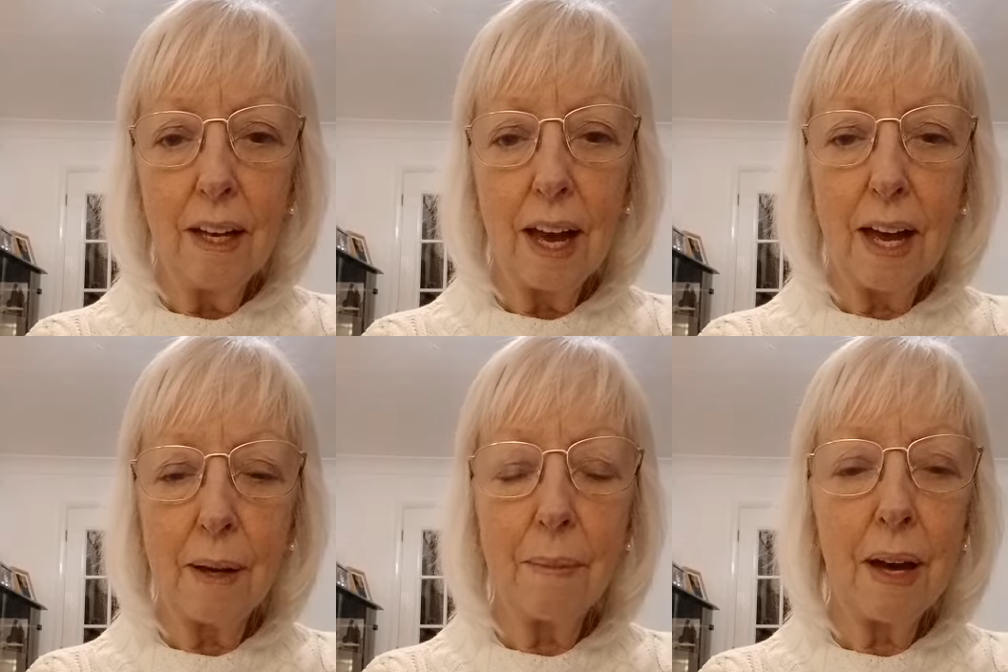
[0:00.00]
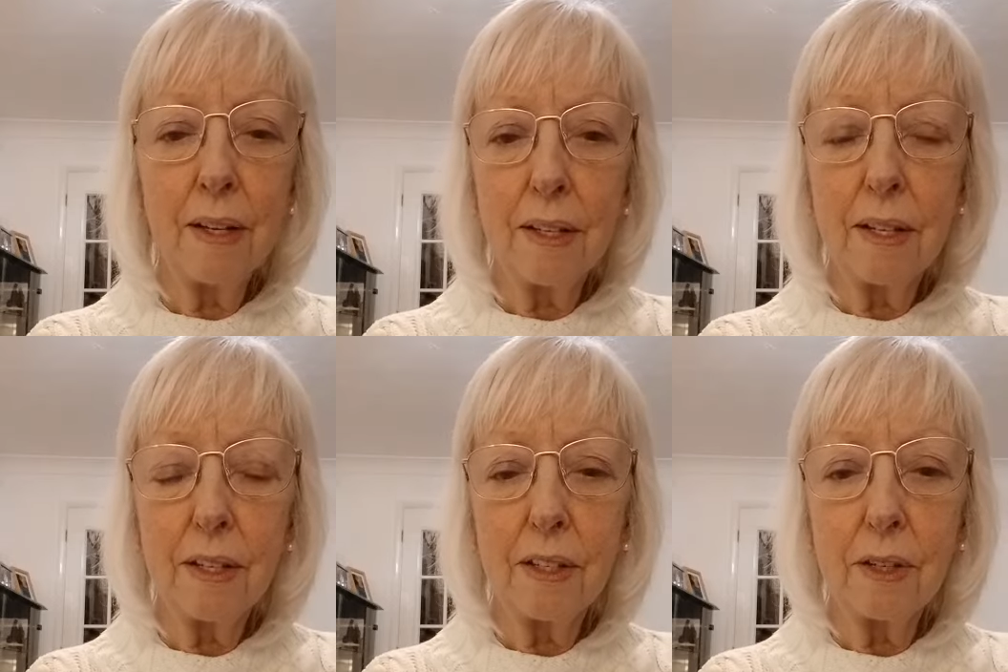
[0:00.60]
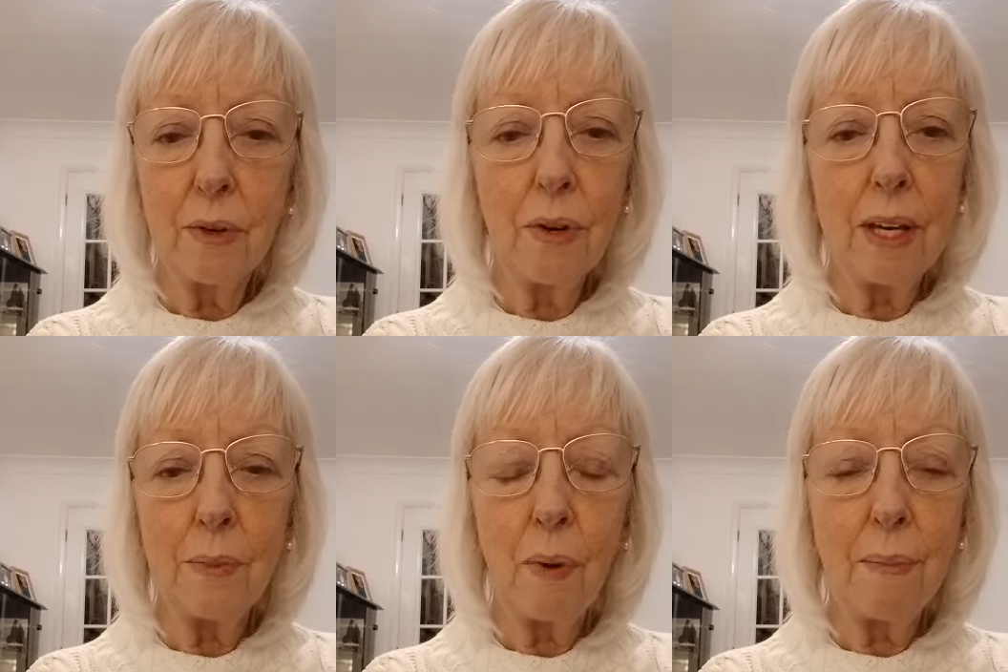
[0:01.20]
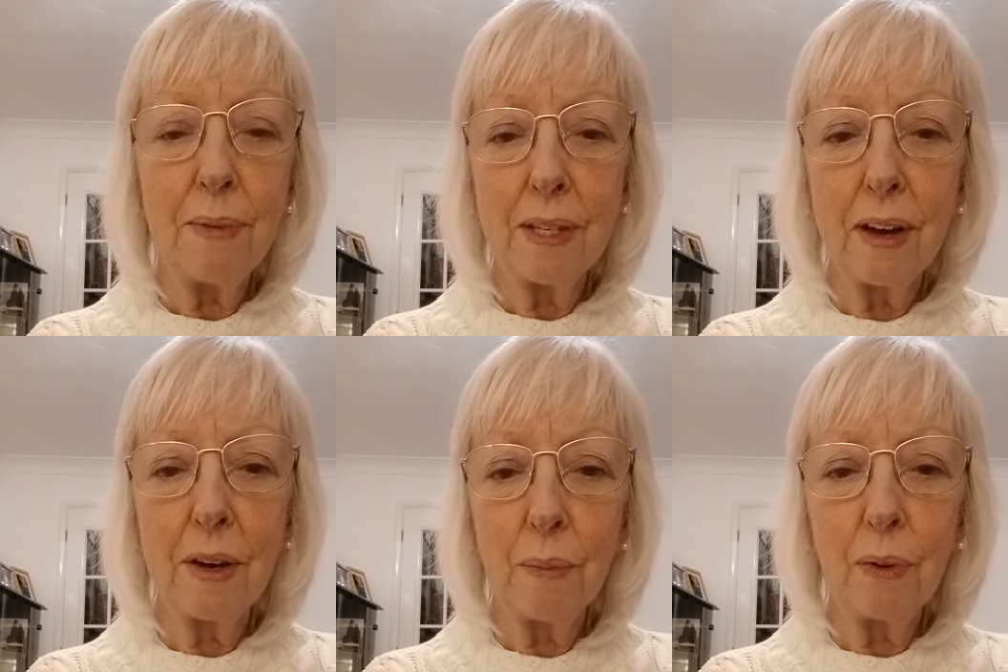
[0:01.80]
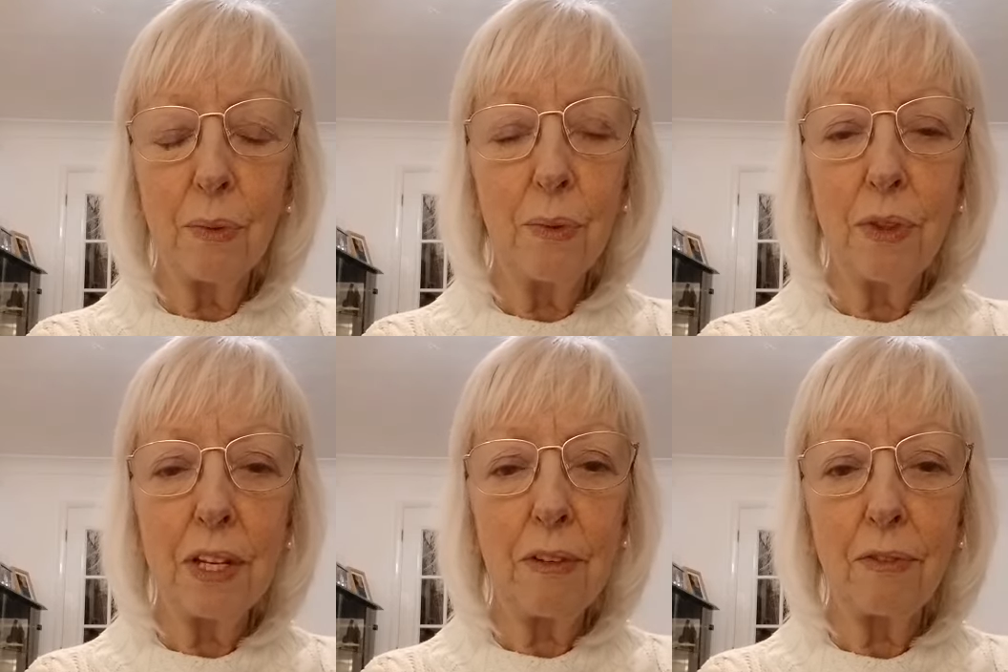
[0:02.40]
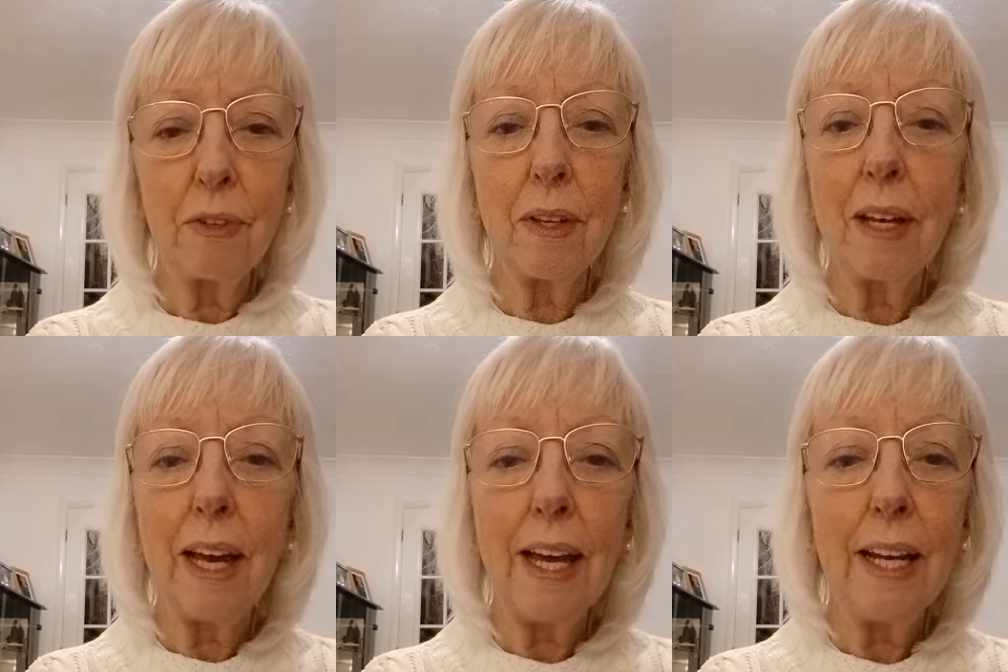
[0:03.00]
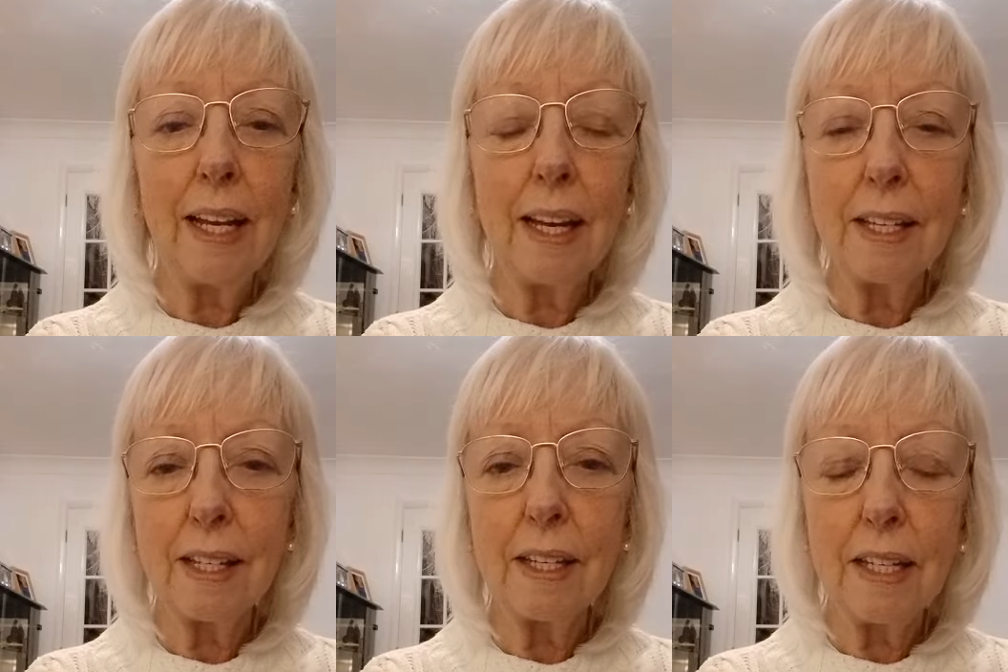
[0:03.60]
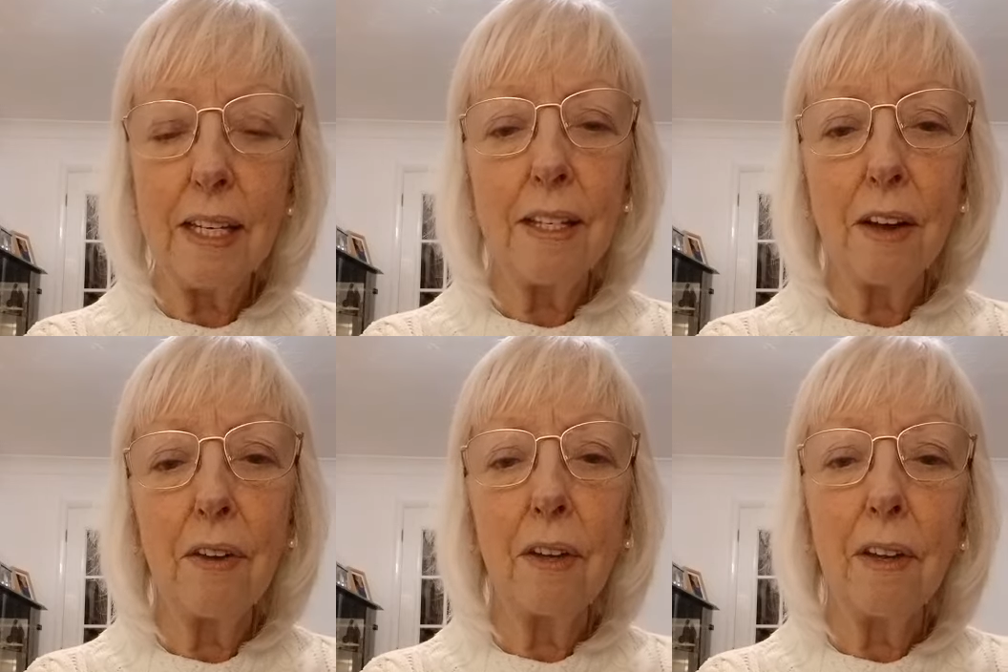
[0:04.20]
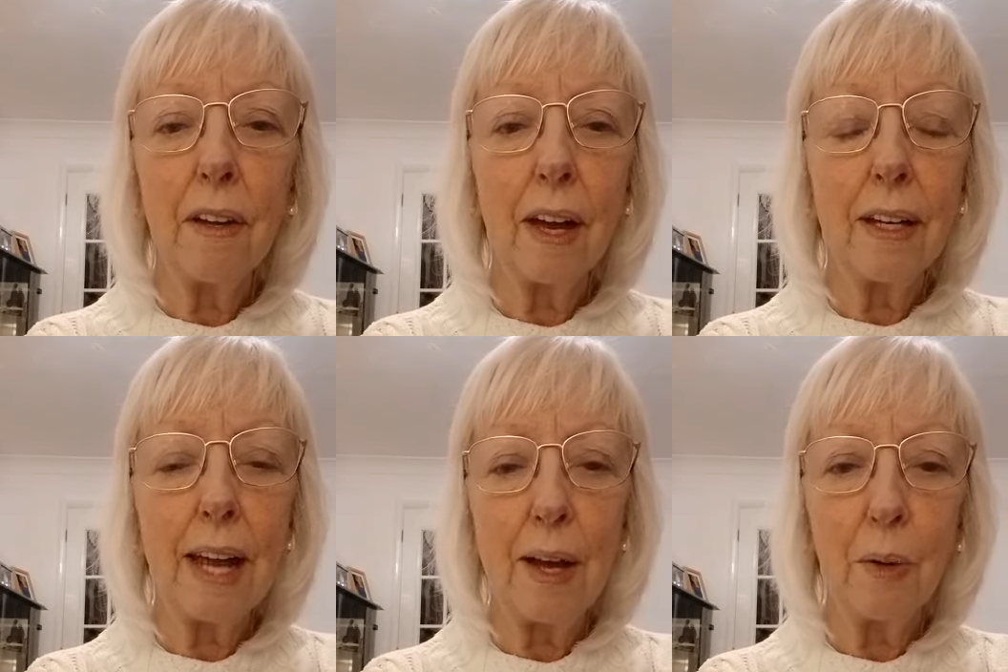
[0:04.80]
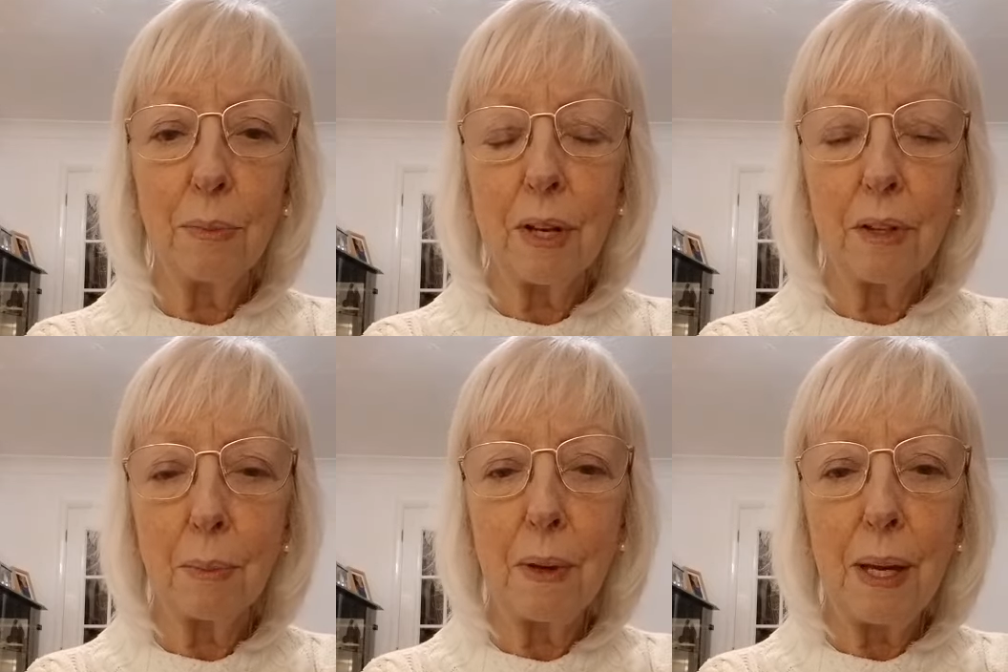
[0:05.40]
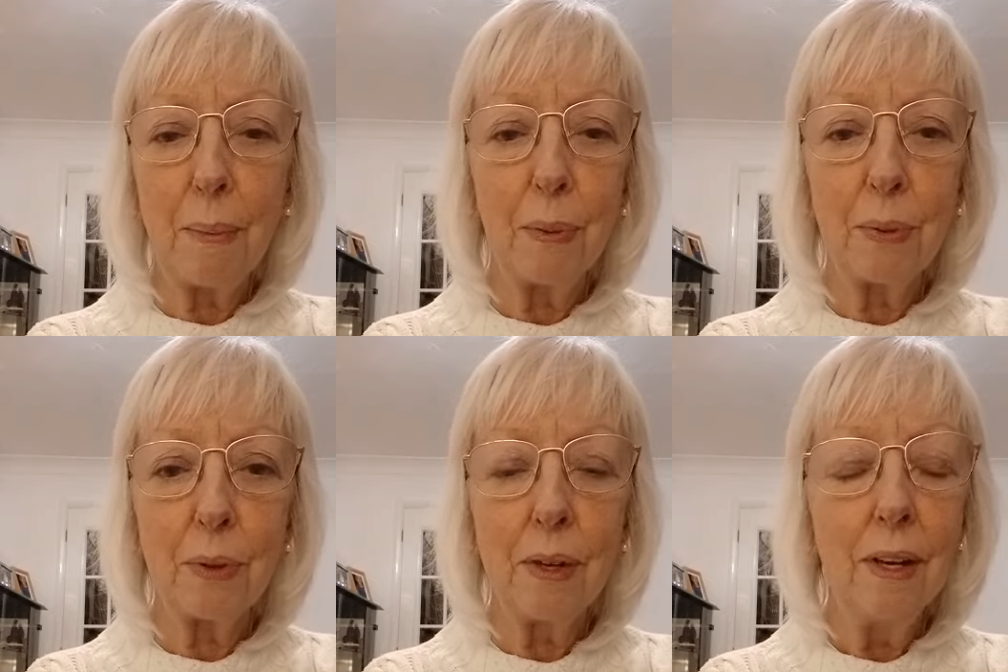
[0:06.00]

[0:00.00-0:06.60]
um, and saw his website with all the different healings that he's done and helped other people.